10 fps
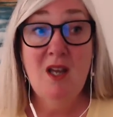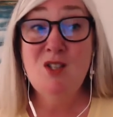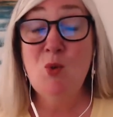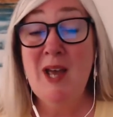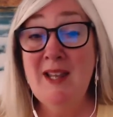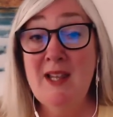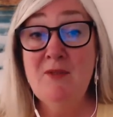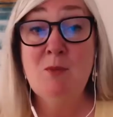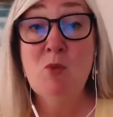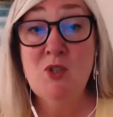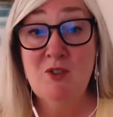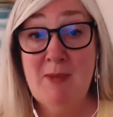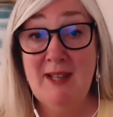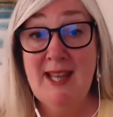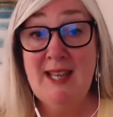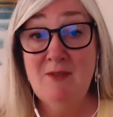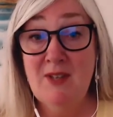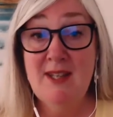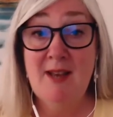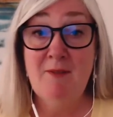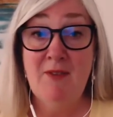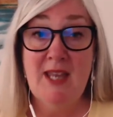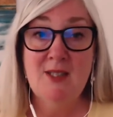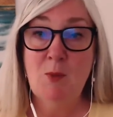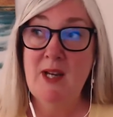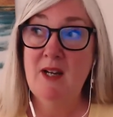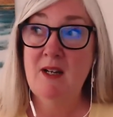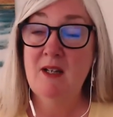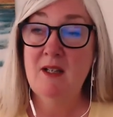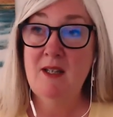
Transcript: So I lived most of my life in that phase where,